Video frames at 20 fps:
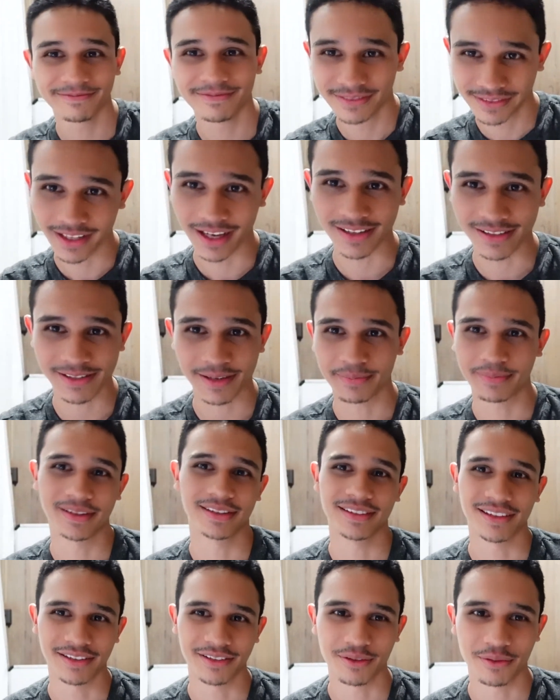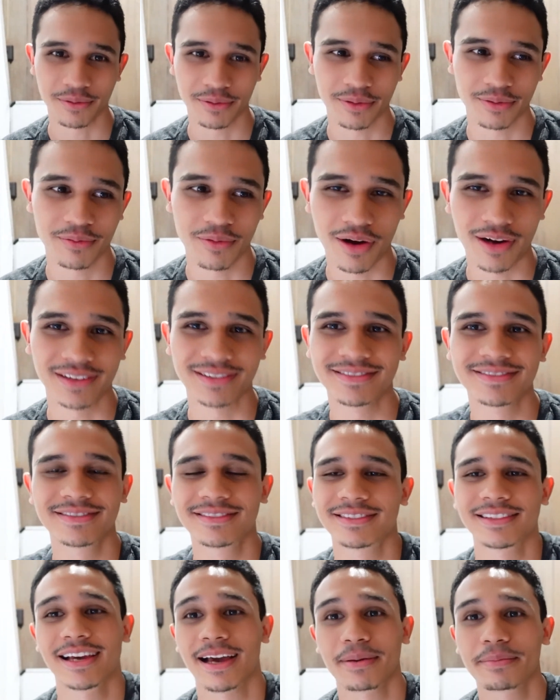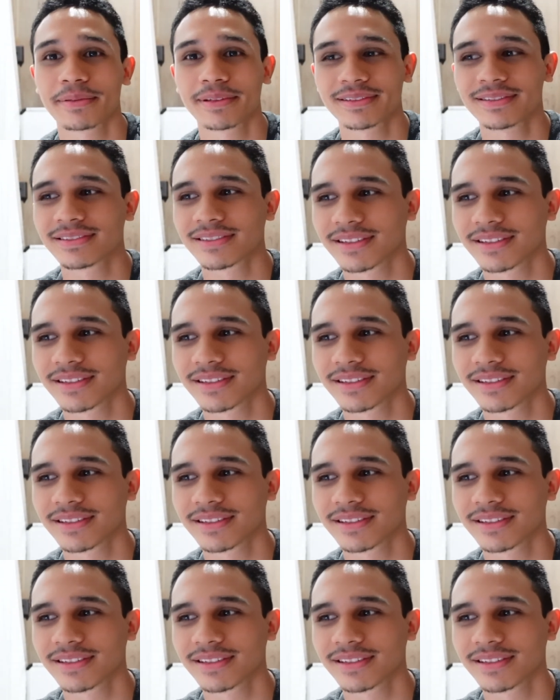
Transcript: not something that you would want to happen.